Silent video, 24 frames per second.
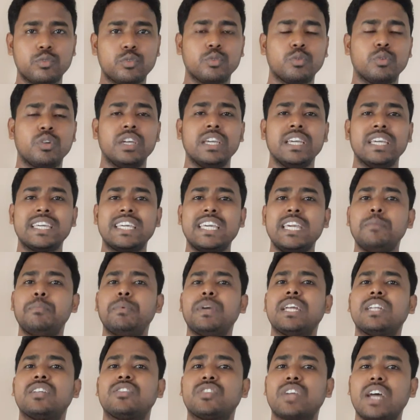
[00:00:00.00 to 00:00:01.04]
to keep
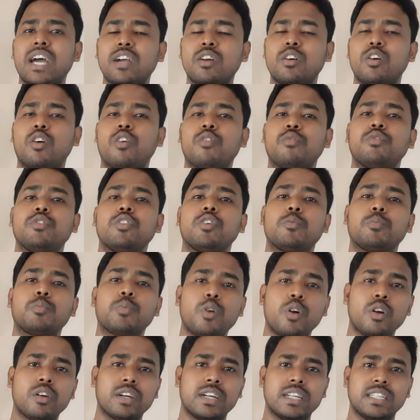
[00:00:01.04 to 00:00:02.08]
a track of your
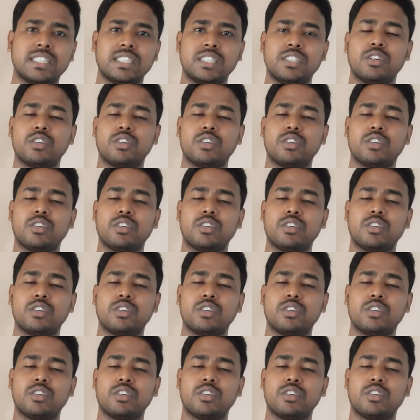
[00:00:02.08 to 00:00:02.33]
progress,